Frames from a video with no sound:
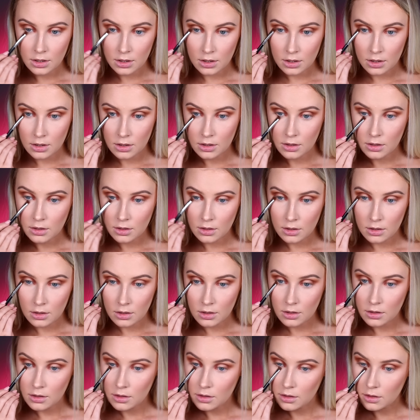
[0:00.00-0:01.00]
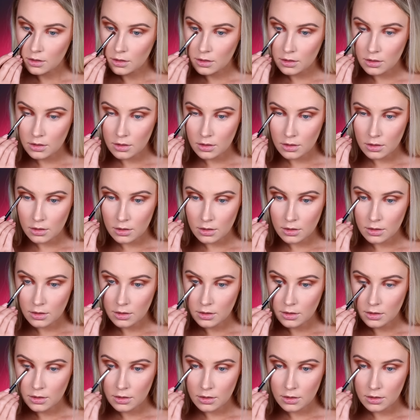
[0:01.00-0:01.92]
Nobody speaks.